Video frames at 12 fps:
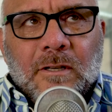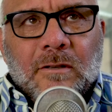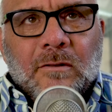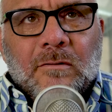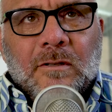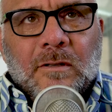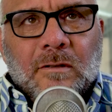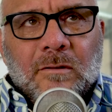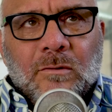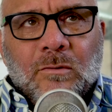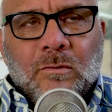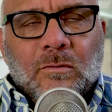you
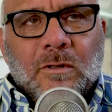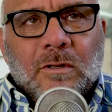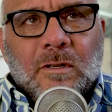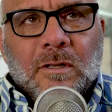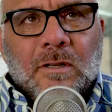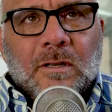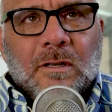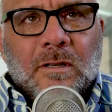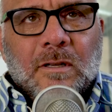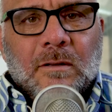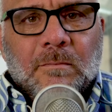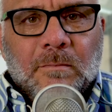to
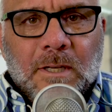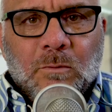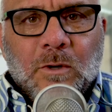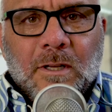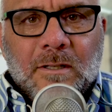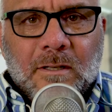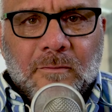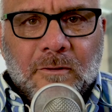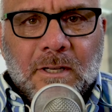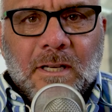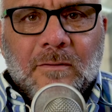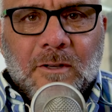be willing to
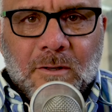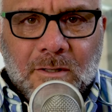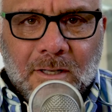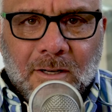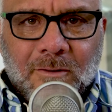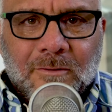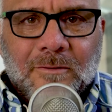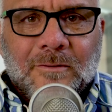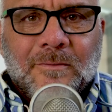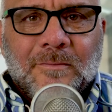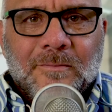forgive yourself.